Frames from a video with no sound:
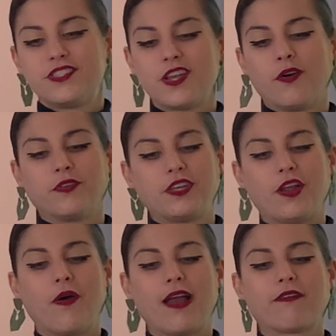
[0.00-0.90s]
so, you
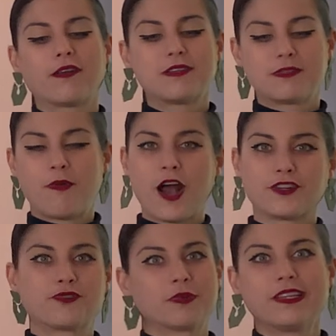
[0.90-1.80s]
know, Hieronymus
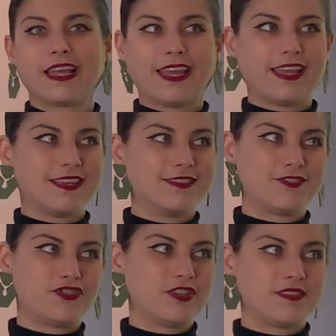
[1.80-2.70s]
Bosch really is
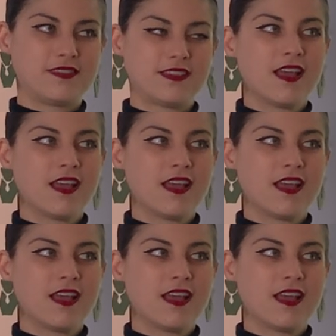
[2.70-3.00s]
just